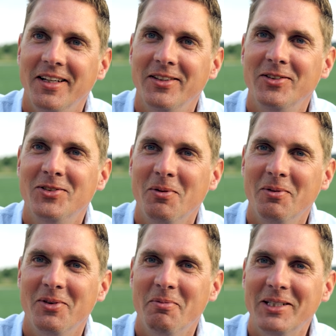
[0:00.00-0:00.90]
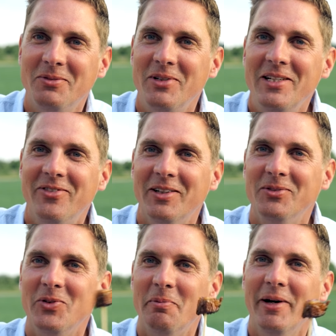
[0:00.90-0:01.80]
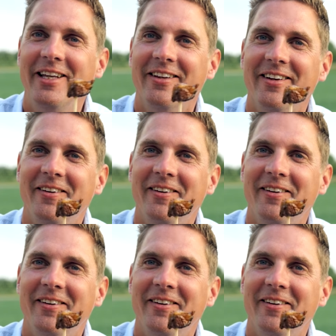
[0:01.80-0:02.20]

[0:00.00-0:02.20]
This is some of the best beef ribs we made.